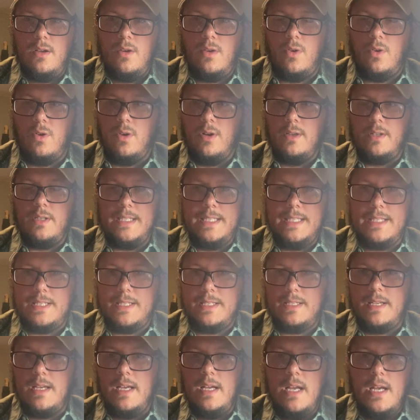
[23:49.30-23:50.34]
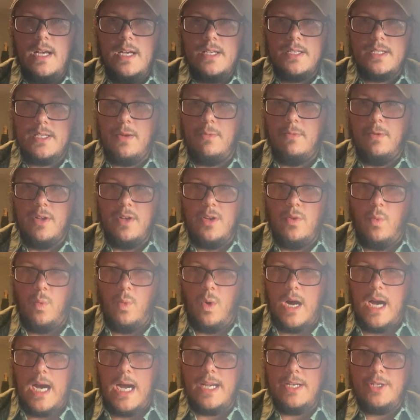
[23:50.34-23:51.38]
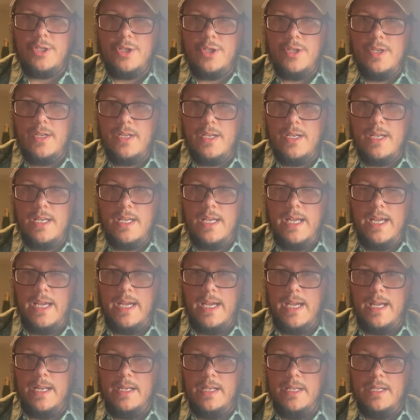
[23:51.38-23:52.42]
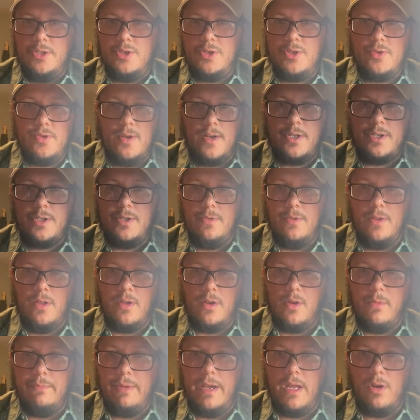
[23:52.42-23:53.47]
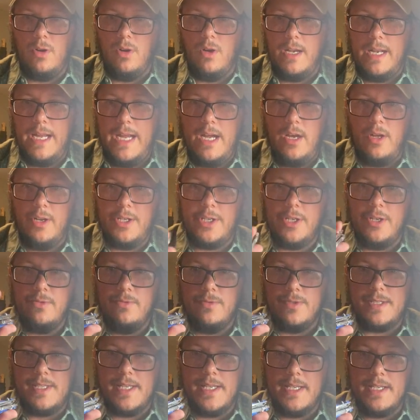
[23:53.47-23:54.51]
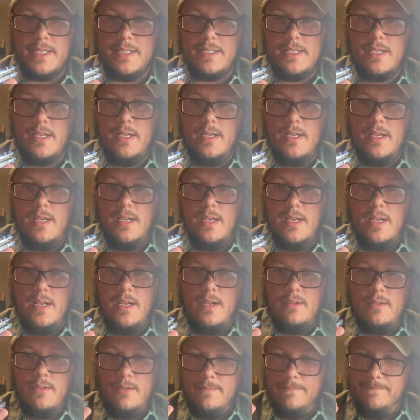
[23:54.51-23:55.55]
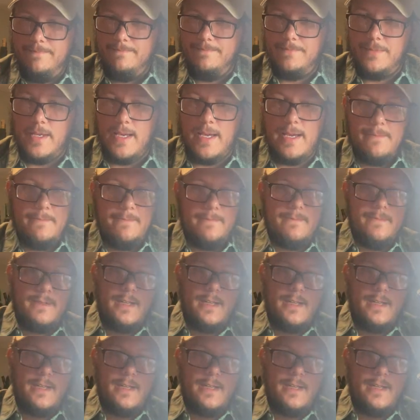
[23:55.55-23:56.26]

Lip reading: Or at least someone to watch and instruct you a little better on how to use these. Okay?